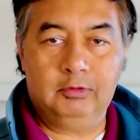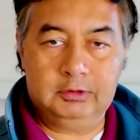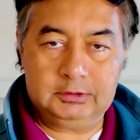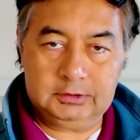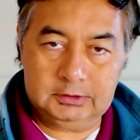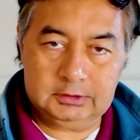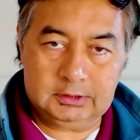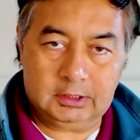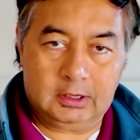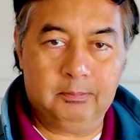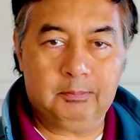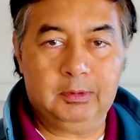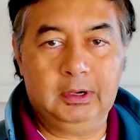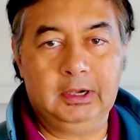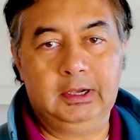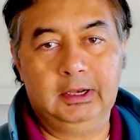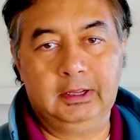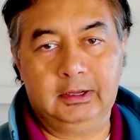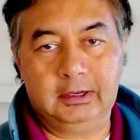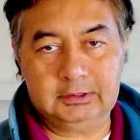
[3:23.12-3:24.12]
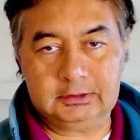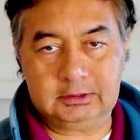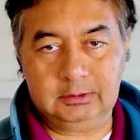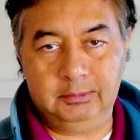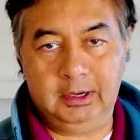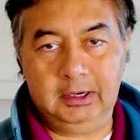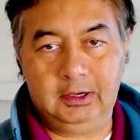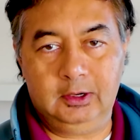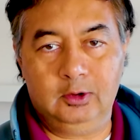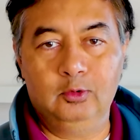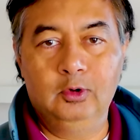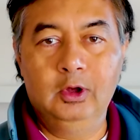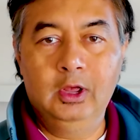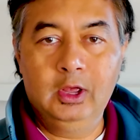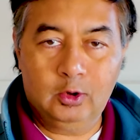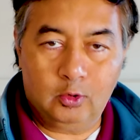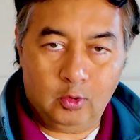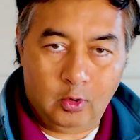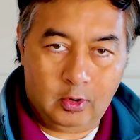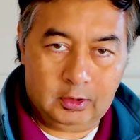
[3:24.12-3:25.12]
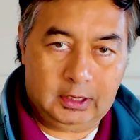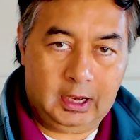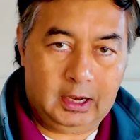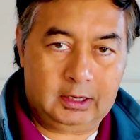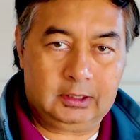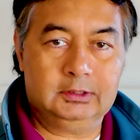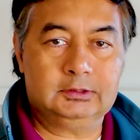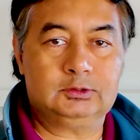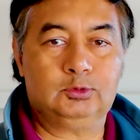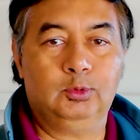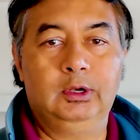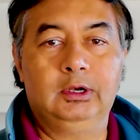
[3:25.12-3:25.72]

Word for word: versus a completely custom ADU, contact us.